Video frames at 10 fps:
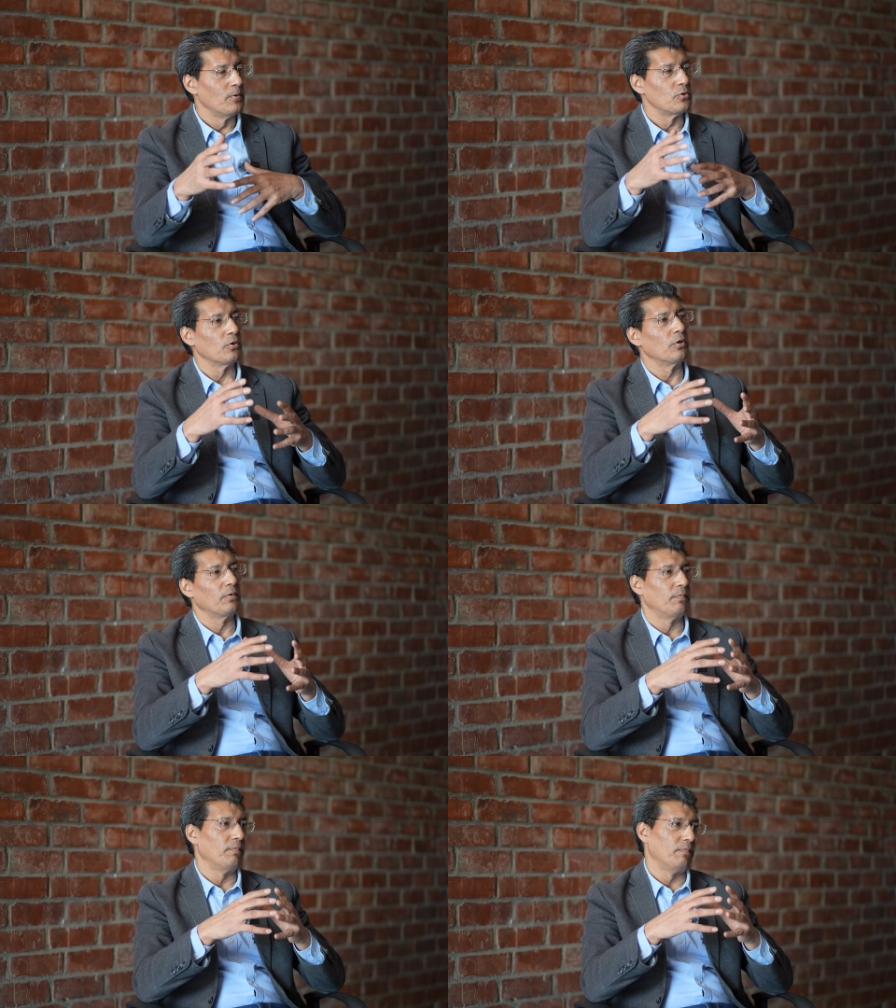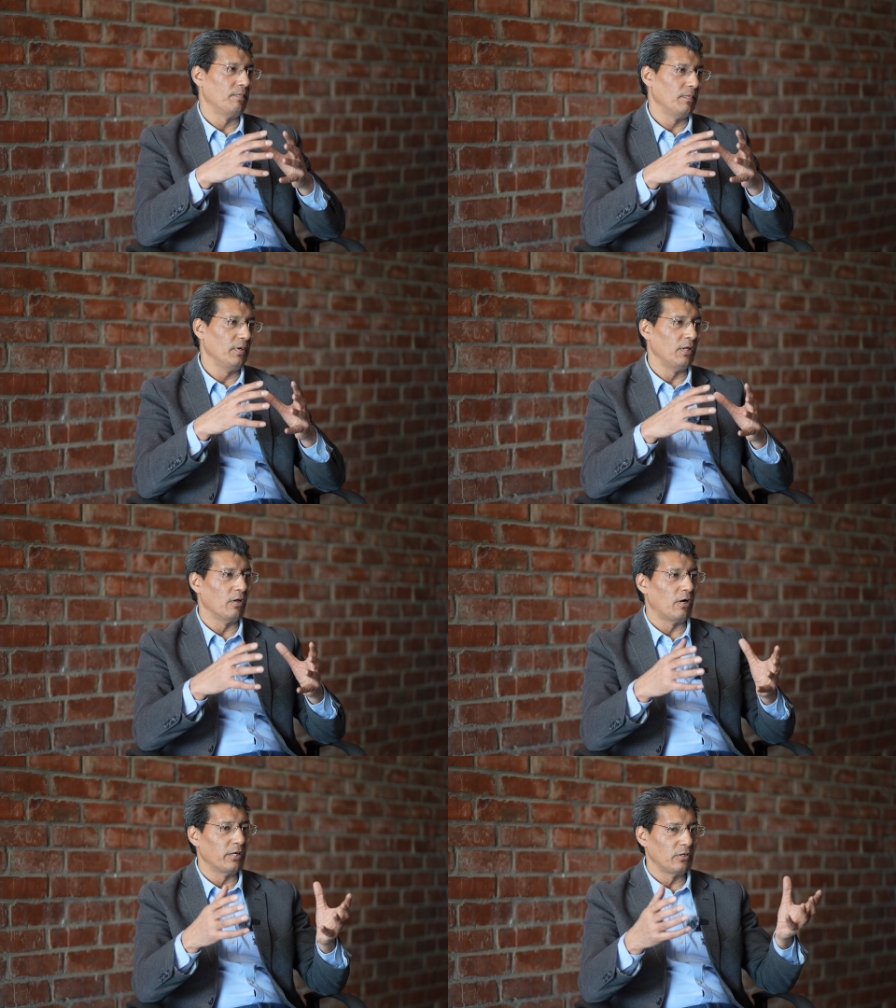So,
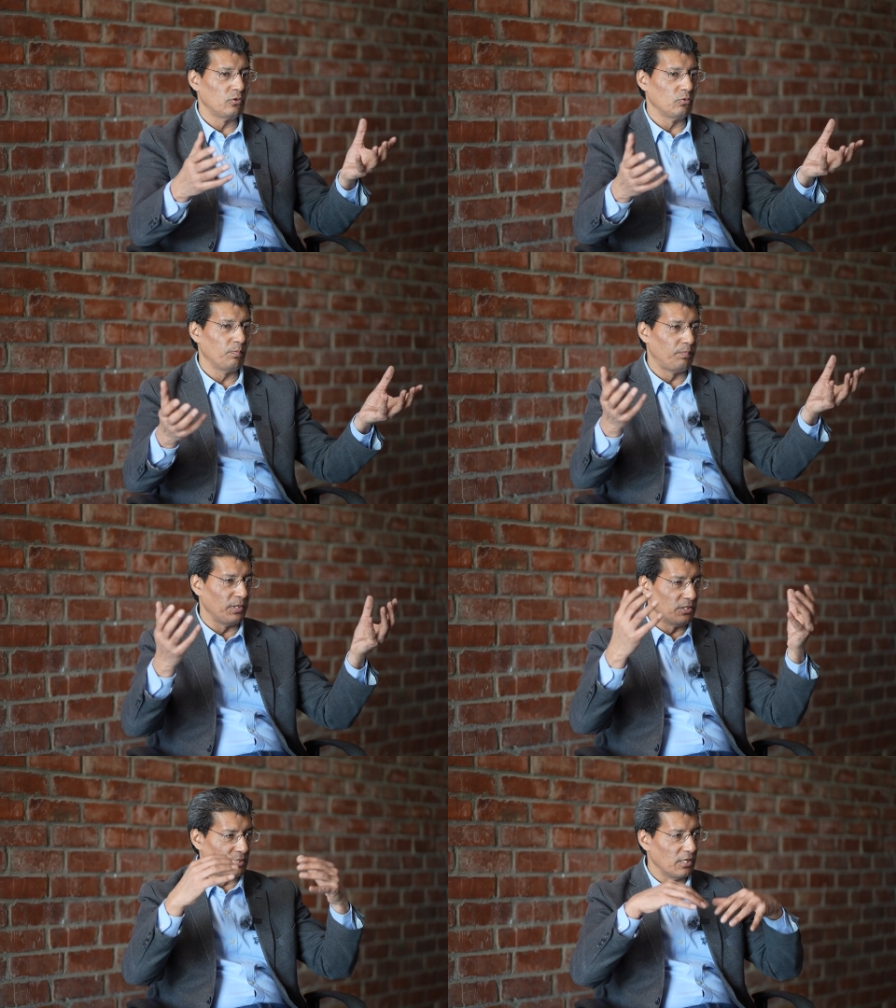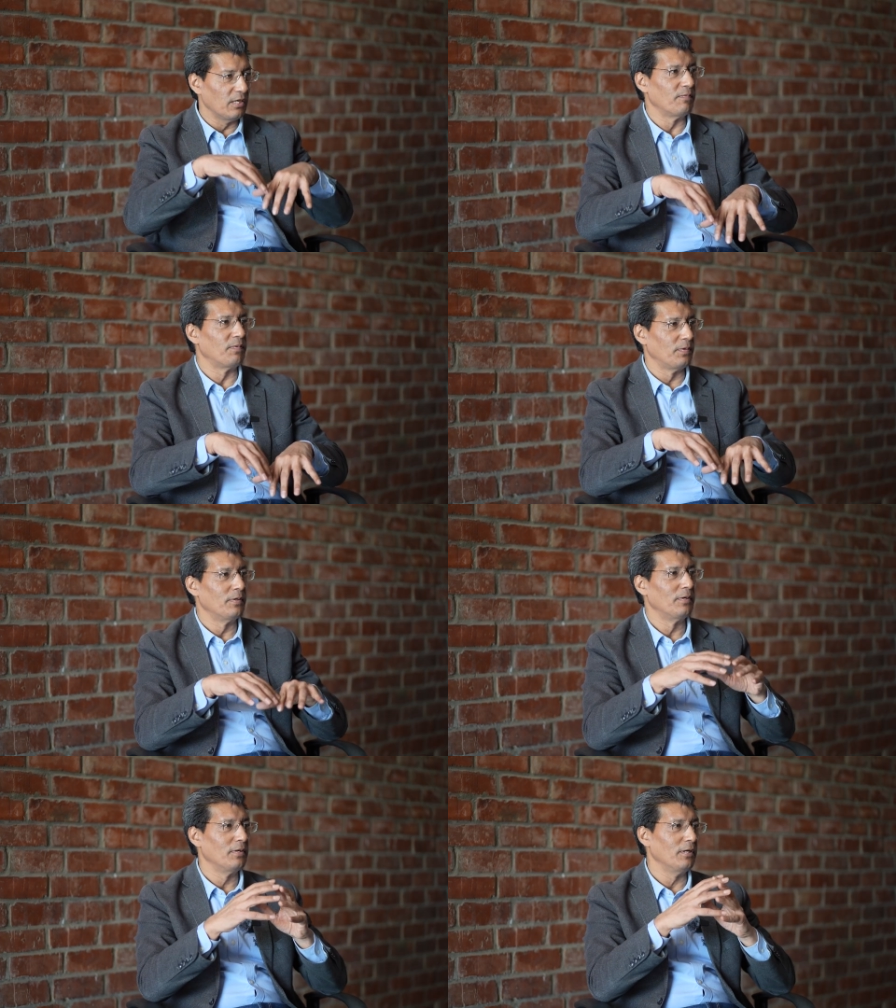in order to preserve,
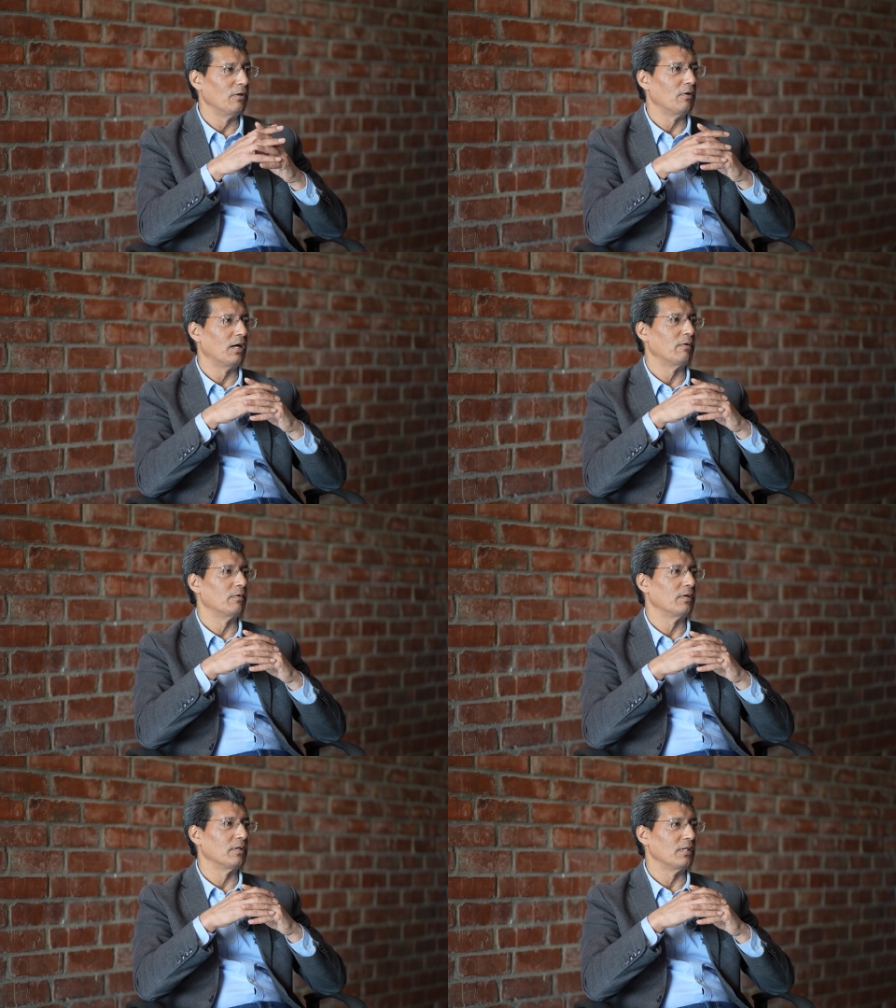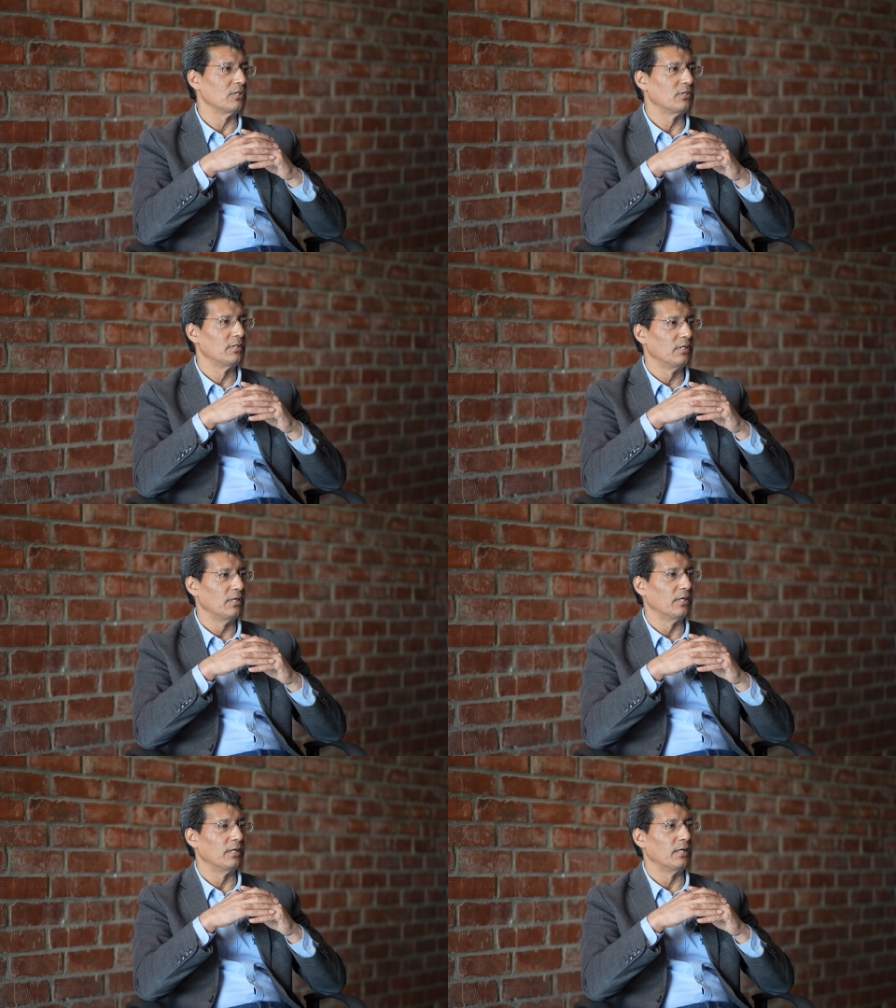our this
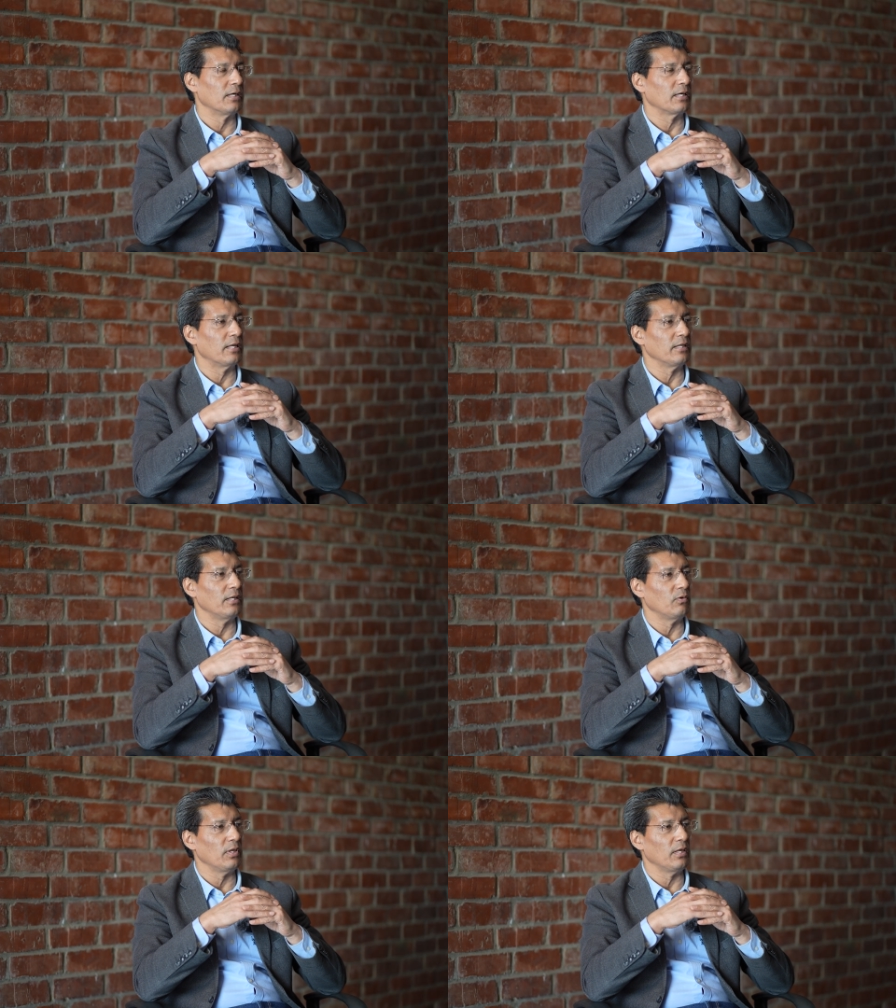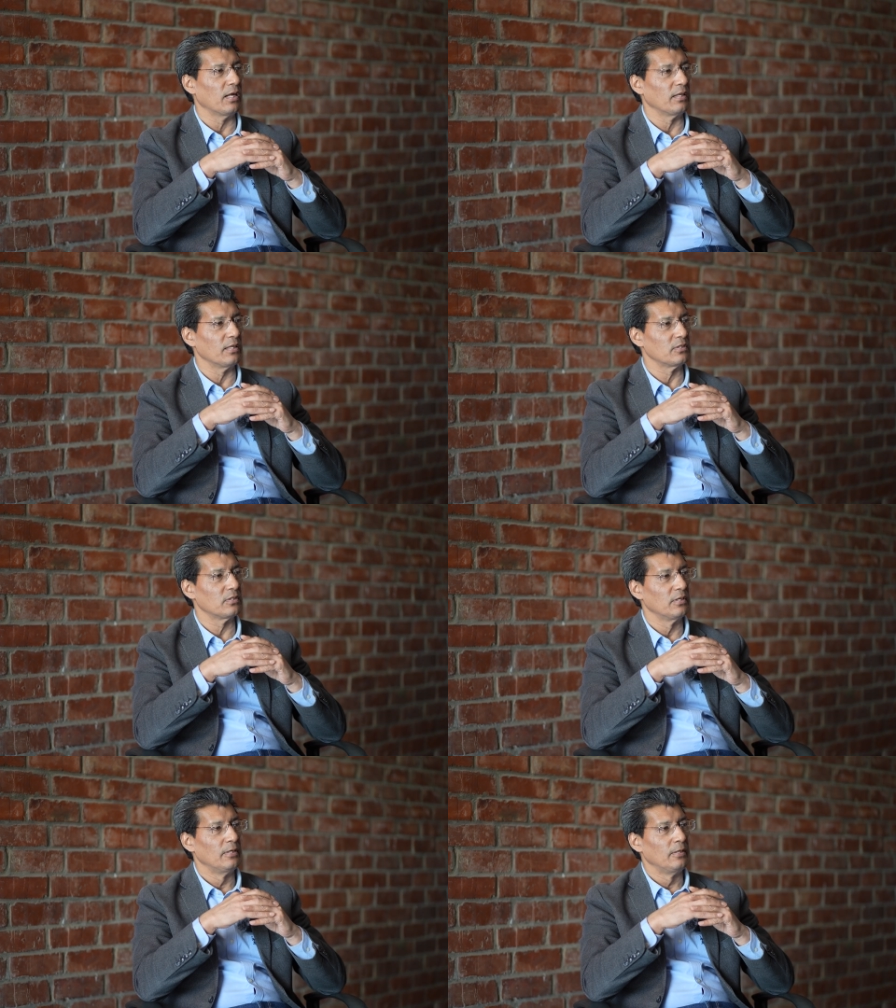continuity and
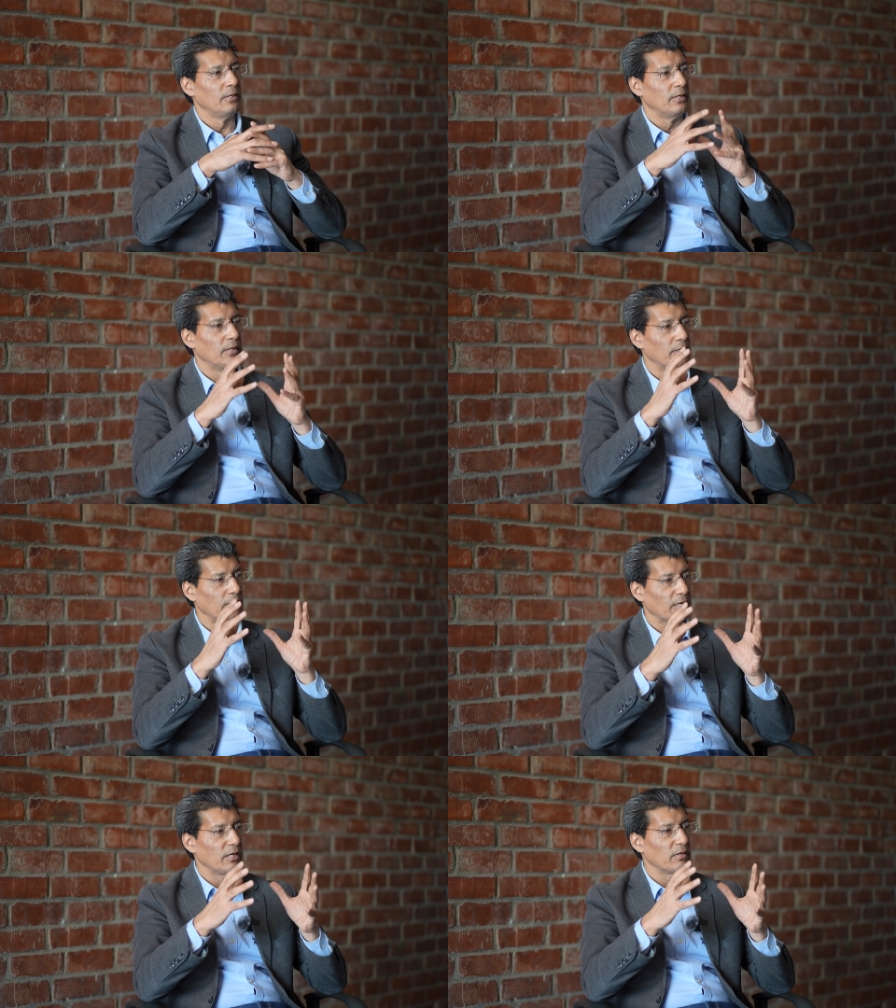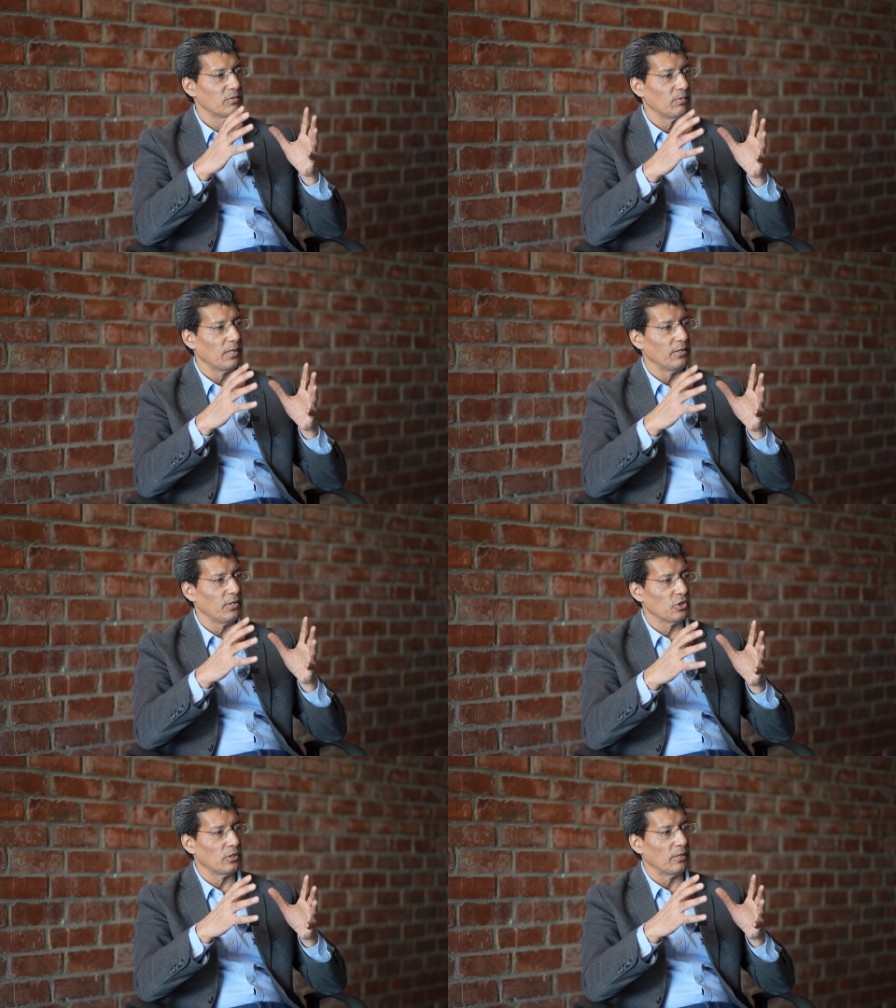this kind of
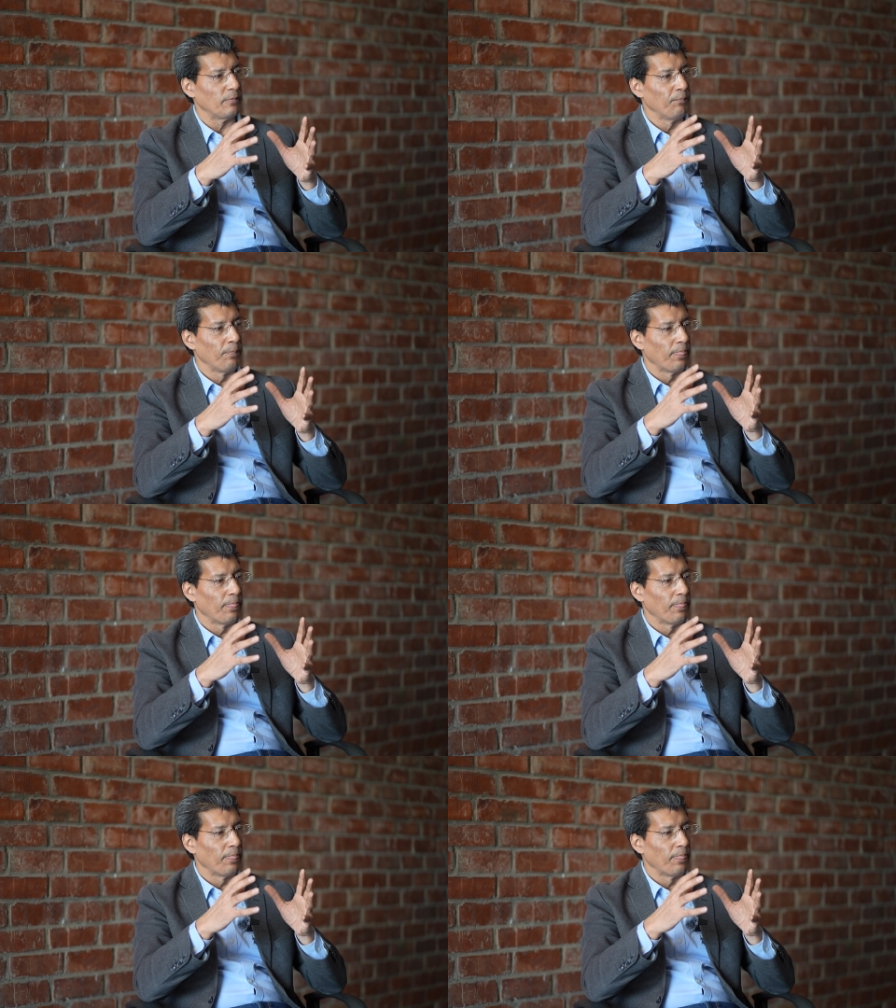civilizational